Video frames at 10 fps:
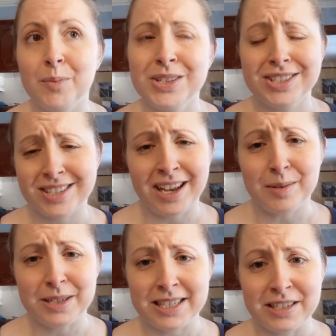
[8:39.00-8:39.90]
which is not
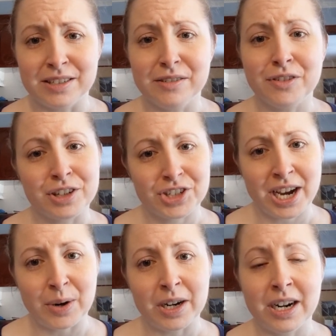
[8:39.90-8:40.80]
a big deal for a
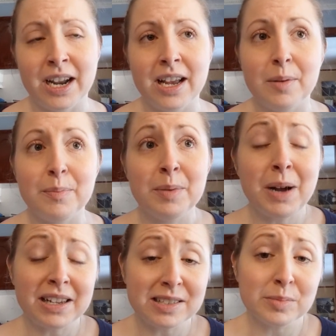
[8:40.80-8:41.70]
shower, but
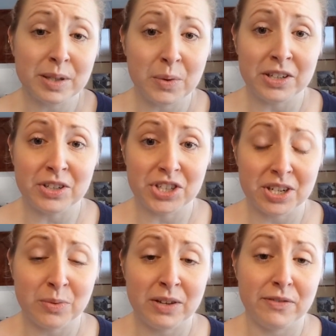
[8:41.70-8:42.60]
possibly when
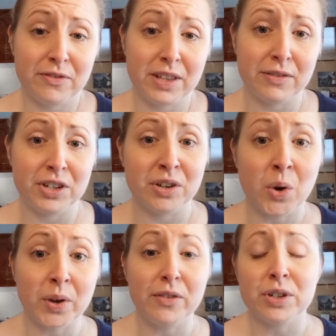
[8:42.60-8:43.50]
if you're
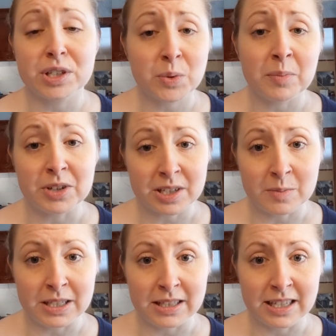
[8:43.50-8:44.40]
going for a swim or
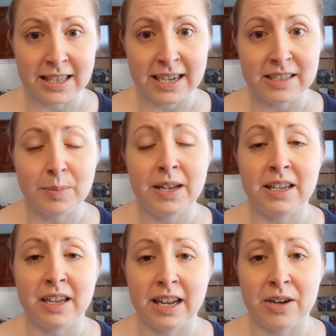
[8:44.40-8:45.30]
something like that,
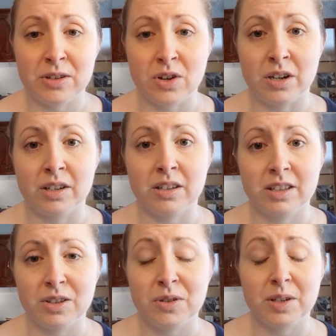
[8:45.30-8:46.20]
depending on how long
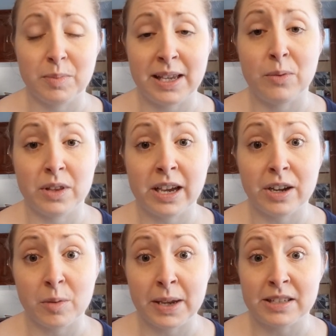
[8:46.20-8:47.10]
you could be
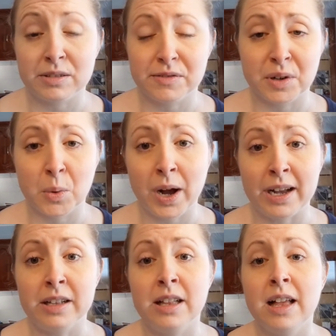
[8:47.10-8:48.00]
without your basal for a
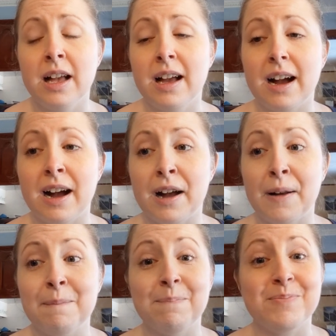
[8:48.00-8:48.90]
while.
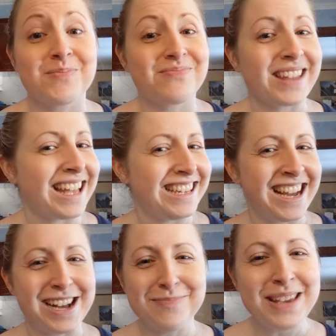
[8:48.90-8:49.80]

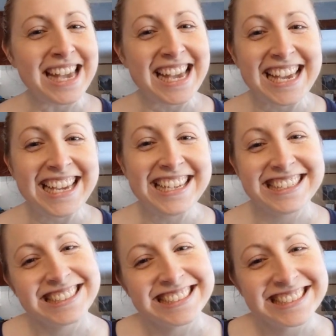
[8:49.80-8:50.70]
Not me.